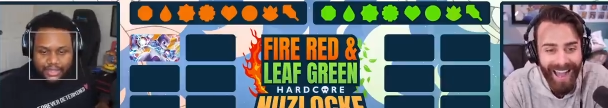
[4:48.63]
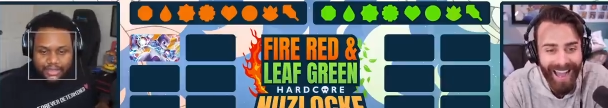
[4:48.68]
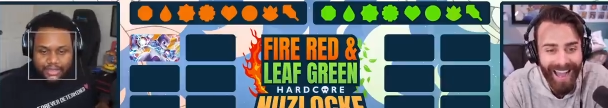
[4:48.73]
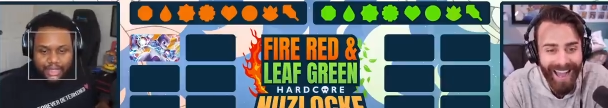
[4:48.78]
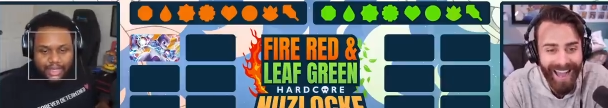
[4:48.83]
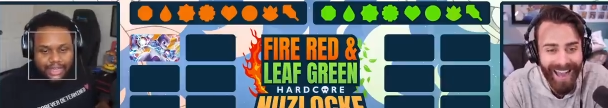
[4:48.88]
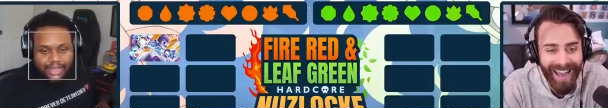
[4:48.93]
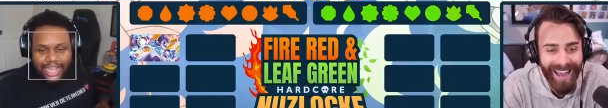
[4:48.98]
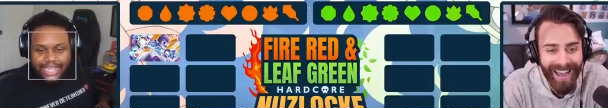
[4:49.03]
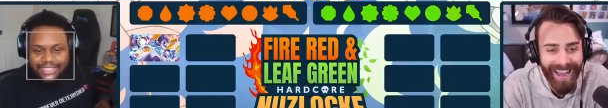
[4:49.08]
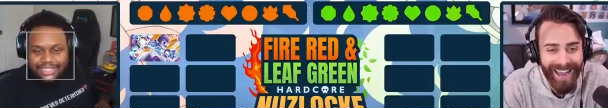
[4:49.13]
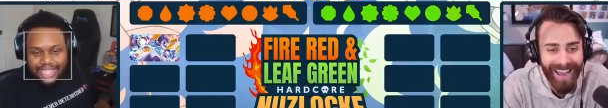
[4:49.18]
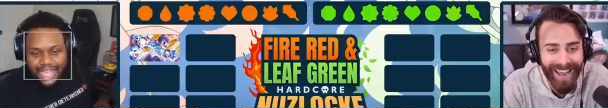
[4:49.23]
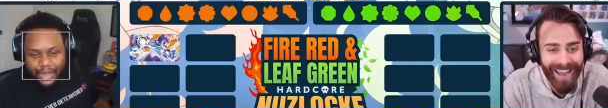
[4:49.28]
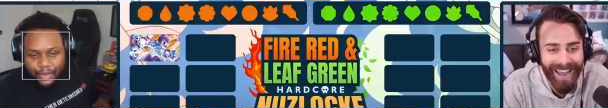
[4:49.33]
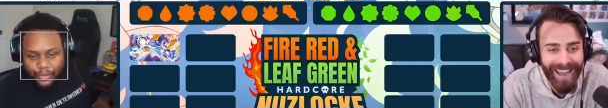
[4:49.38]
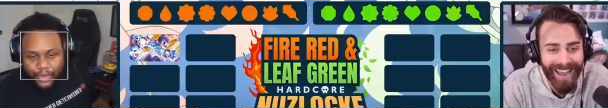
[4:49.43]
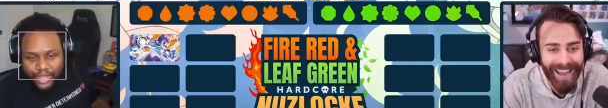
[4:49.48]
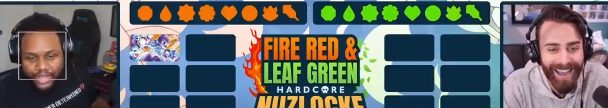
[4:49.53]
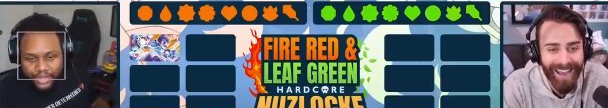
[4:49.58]
Speaker 1: no, no, that's not
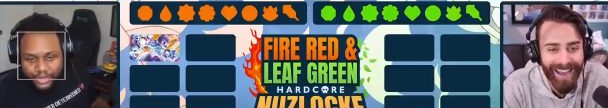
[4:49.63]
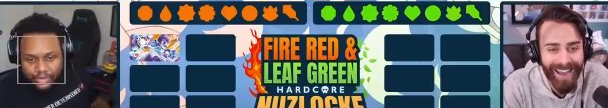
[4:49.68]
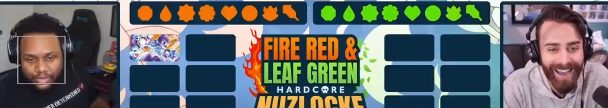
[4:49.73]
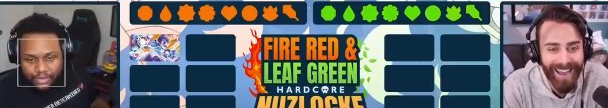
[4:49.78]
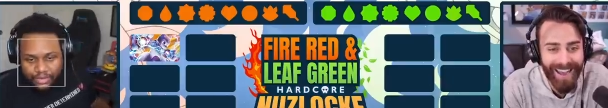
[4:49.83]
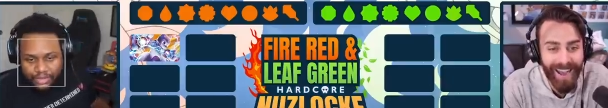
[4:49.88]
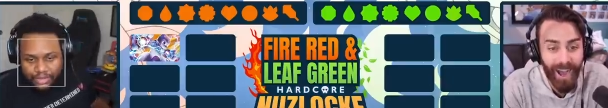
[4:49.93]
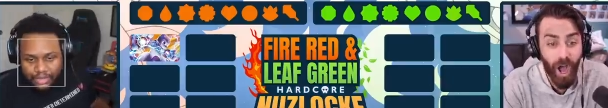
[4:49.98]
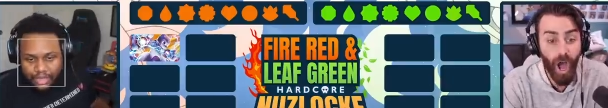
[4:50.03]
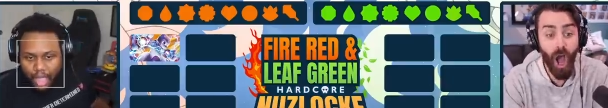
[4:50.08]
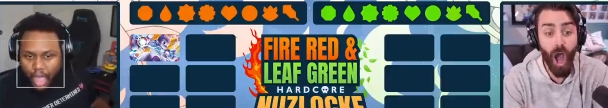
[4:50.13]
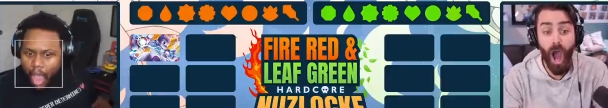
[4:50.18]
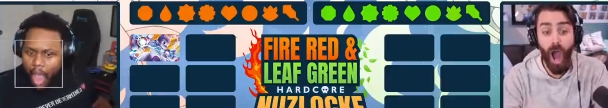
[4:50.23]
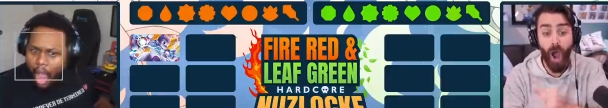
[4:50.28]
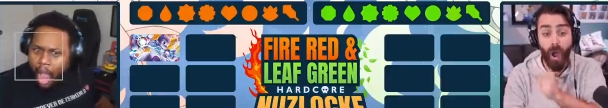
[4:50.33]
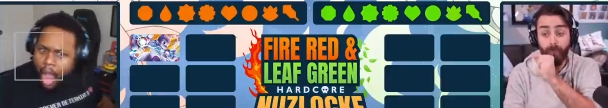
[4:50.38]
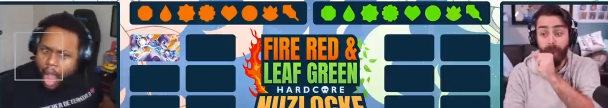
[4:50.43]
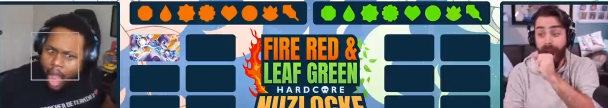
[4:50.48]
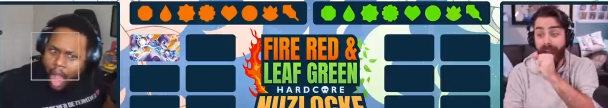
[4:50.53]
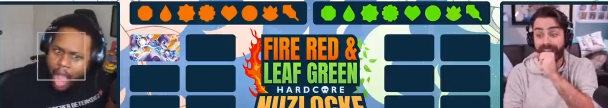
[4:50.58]
real.
Speaker 2: Oh
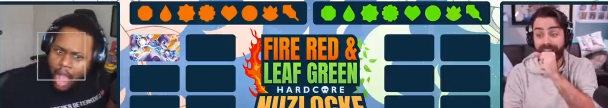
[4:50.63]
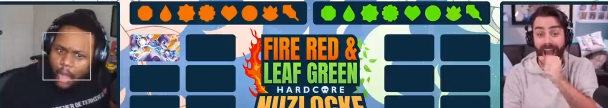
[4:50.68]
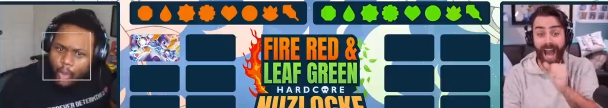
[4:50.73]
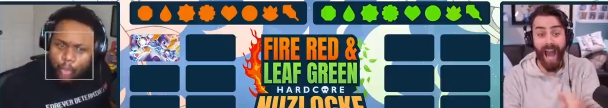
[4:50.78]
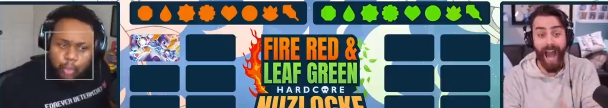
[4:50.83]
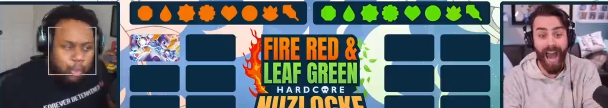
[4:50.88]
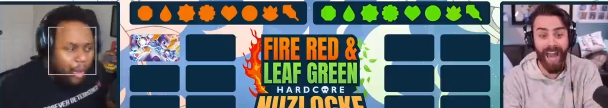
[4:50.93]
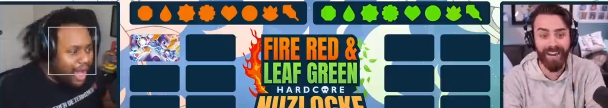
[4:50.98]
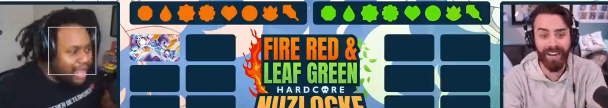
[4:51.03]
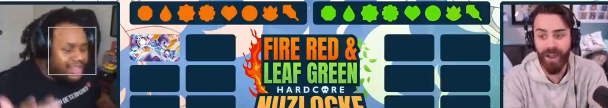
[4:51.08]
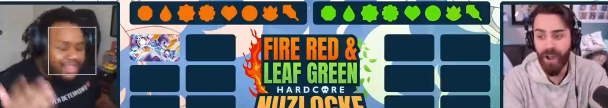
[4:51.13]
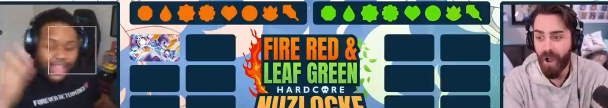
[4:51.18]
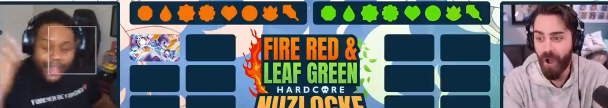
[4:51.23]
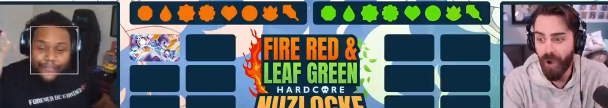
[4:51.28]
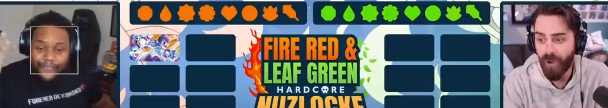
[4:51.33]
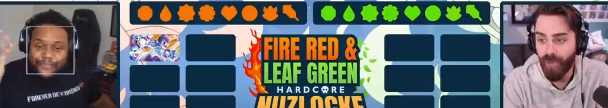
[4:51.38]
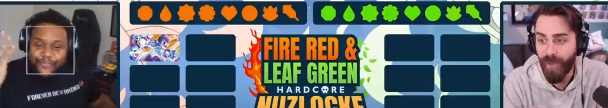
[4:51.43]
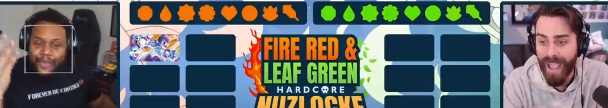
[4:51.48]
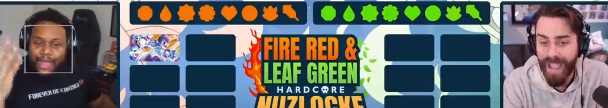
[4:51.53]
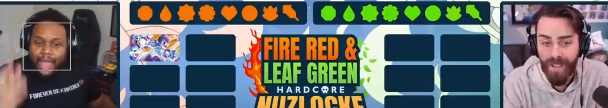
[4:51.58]
my god! What the?
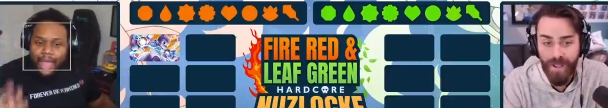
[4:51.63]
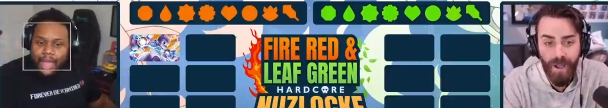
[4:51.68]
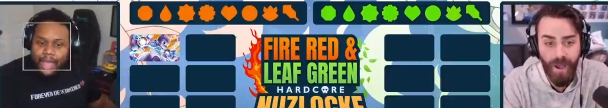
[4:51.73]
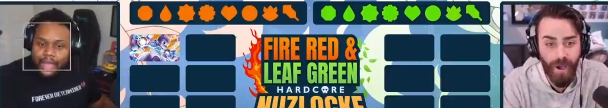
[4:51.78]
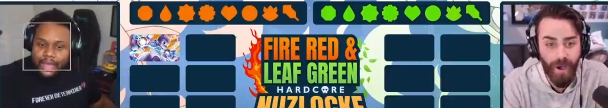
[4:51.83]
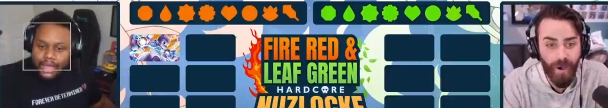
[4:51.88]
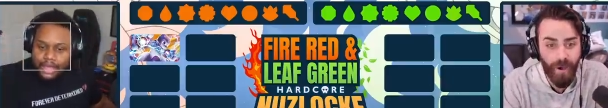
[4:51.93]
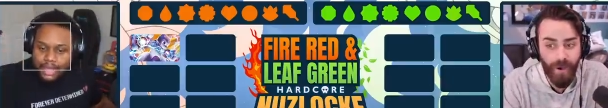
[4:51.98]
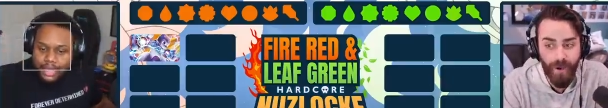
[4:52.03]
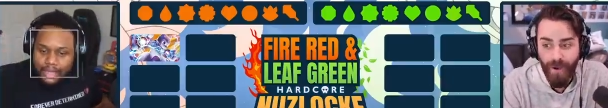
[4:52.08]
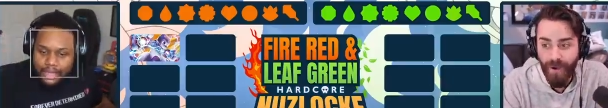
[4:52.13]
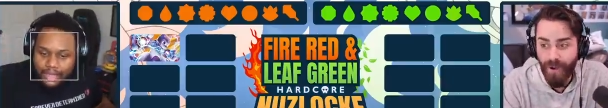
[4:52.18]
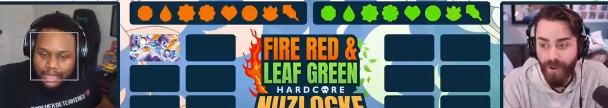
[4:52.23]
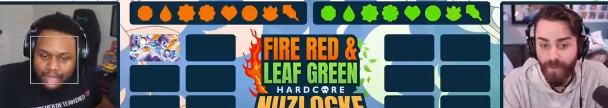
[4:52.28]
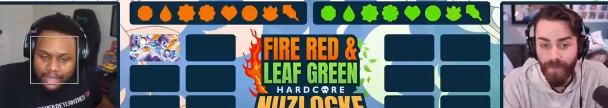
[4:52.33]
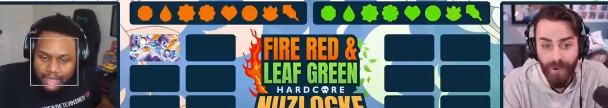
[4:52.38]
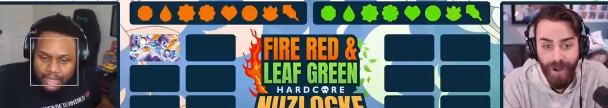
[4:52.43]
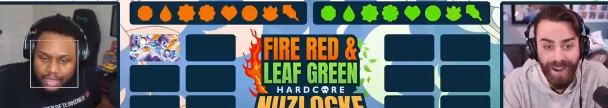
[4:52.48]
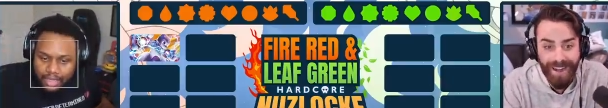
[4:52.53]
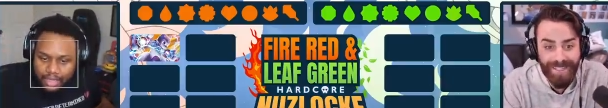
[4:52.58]
Wait,
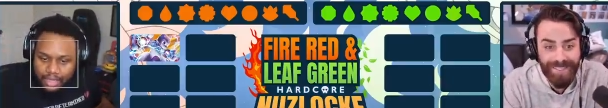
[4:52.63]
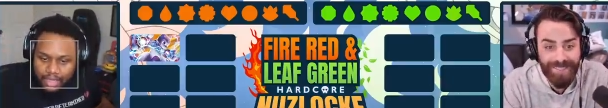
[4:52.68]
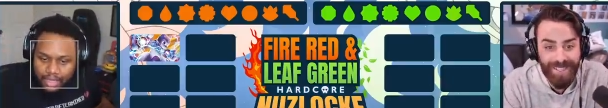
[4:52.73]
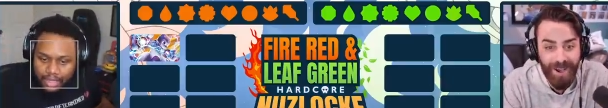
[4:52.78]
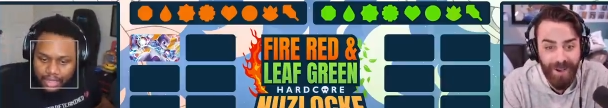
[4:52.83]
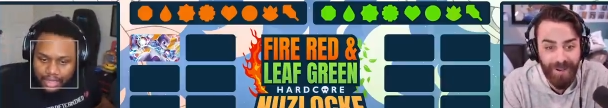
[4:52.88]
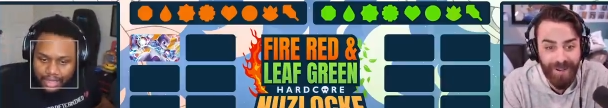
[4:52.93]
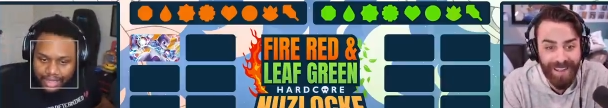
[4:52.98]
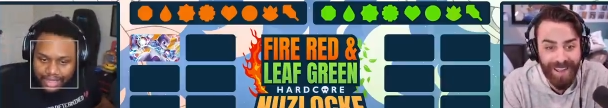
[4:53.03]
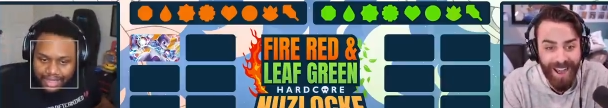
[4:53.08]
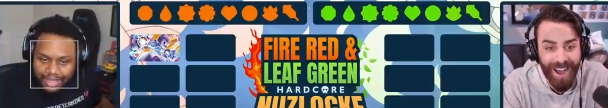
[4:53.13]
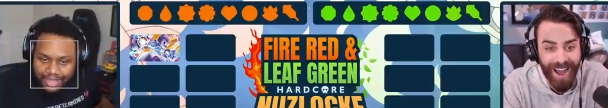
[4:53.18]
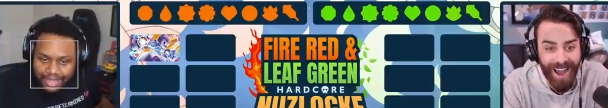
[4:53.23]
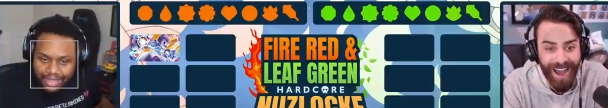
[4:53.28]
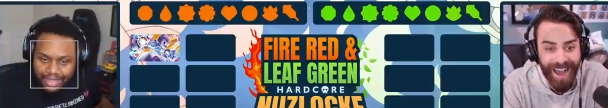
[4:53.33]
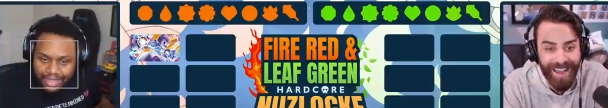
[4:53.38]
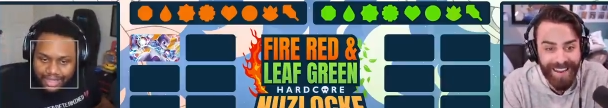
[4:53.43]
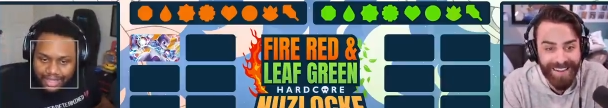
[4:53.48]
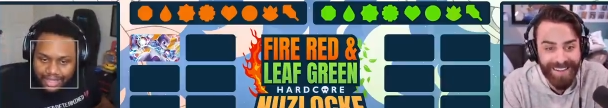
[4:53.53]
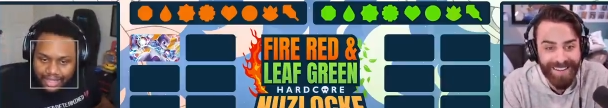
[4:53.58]
what is going
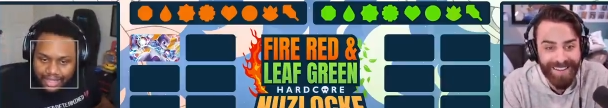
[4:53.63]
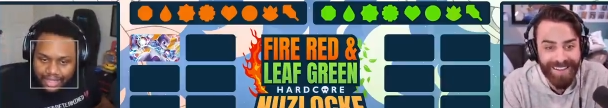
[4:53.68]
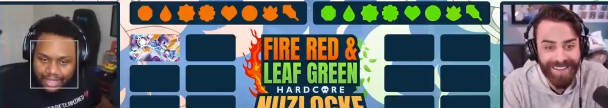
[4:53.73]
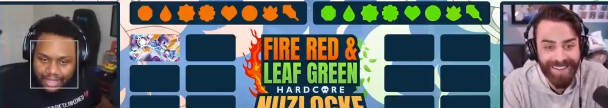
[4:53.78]
on?